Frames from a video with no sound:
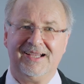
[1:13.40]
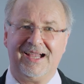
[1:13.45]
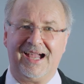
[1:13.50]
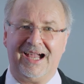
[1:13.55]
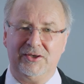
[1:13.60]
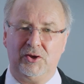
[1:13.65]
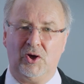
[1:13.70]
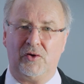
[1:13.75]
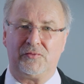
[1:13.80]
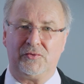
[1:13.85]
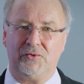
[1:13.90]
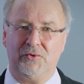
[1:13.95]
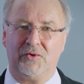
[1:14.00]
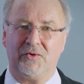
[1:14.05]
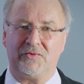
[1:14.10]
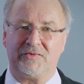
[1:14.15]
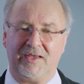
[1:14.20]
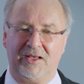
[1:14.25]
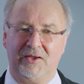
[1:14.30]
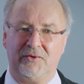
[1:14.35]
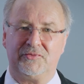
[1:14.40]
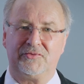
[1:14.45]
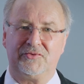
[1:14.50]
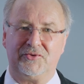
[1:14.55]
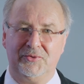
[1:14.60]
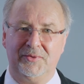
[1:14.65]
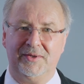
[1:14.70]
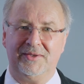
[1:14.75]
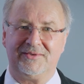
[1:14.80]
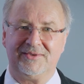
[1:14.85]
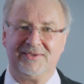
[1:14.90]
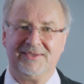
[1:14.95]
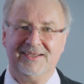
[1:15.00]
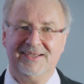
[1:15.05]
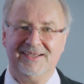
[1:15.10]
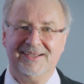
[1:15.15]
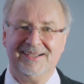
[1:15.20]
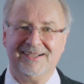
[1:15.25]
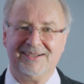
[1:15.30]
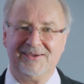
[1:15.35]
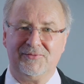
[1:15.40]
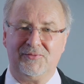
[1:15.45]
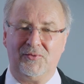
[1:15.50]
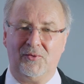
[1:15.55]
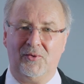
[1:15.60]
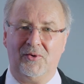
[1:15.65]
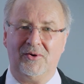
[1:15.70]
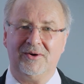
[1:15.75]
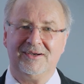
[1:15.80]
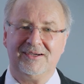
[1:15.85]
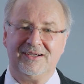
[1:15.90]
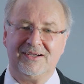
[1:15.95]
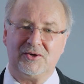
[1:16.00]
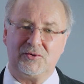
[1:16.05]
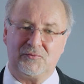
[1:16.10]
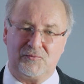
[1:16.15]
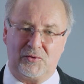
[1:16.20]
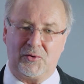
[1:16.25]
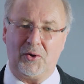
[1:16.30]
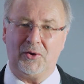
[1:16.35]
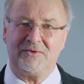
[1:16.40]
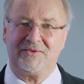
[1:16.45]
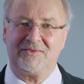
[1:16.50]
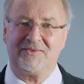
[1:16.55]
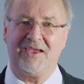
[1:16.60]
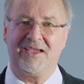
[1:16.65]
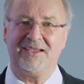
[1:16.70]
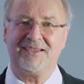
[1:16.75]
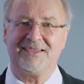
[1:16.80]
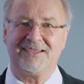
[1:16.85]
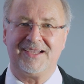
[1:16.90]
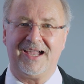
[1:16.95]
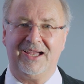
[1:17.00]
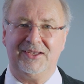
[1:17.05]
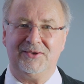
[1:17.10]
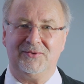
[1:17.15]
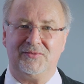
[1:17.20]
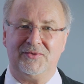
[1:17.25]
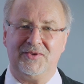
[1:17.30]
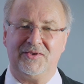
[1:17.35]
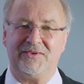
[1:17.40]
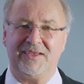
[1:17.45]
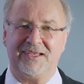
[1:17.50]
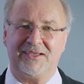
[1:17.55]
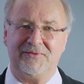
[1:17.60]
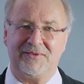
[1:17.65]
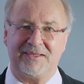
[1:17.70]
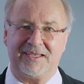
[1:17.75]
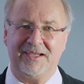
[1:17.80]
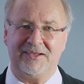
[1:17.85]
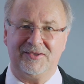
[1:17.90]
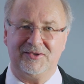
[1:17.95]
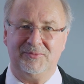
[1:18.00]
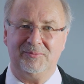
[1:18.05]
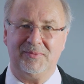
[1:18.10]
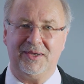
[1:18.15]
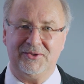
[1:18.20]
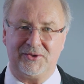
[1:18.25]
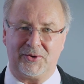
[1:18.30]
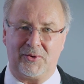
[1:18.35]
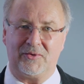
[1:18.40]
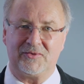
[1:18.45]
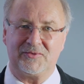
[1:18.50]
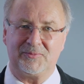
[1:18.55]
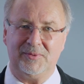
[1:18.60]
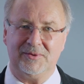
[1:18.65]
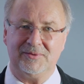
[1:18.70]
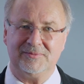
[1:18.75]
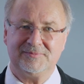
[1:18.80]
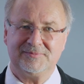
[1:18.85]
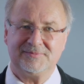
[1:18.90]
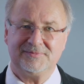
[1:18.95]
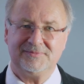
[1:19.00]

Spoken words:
and offer yourselves to it for God's sake and for the sake of the kingdom and the gospel.